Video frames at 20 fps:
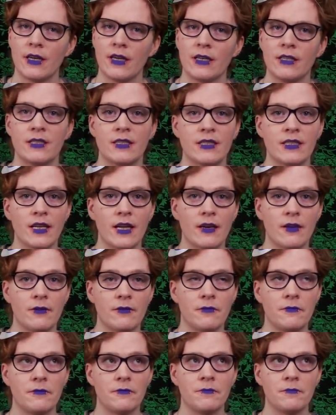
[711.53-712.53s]
instead
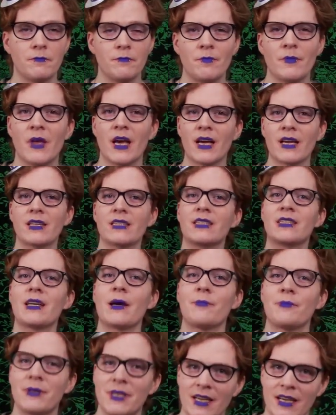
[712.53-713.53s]
of
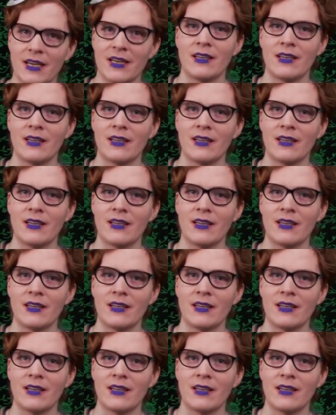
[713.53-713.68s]
accepting